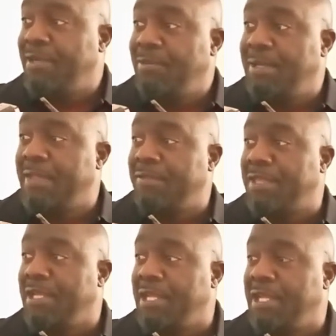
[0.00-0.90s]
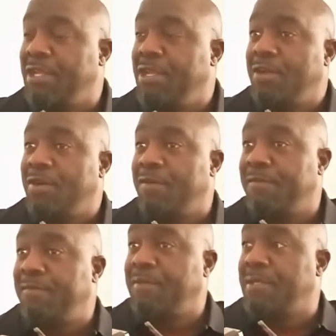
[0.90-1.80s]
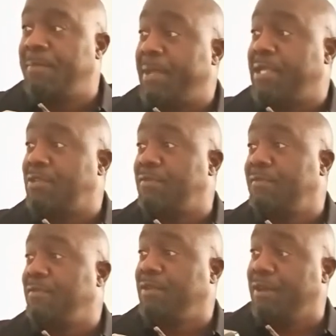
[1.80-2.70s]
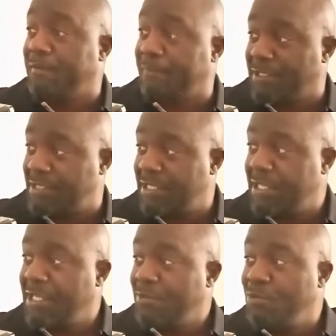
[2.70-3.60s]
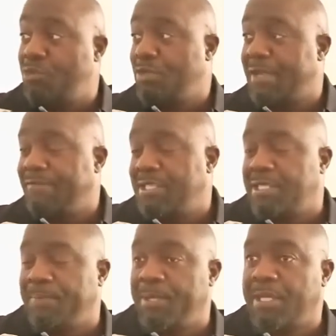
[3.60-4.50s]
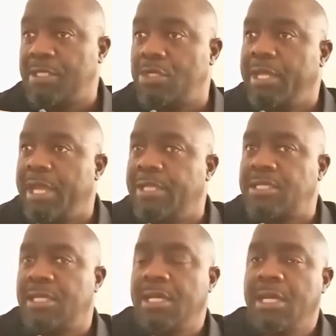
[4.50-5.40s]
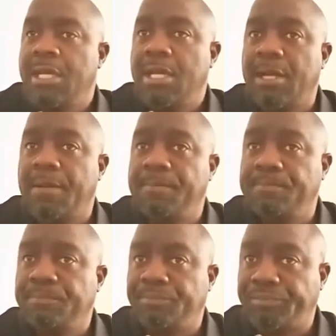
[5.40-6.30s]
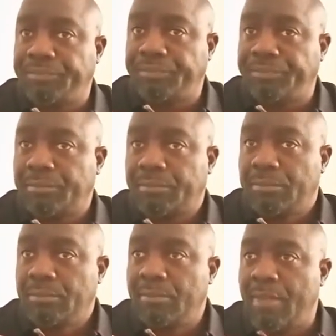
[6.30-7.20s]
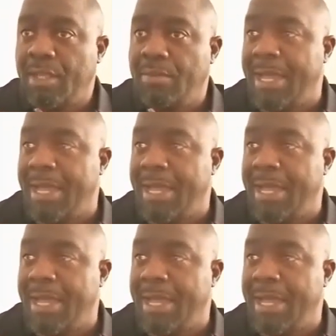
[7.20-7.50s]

without thinking of the perks of the office, which would have disappeared. So yes, um, my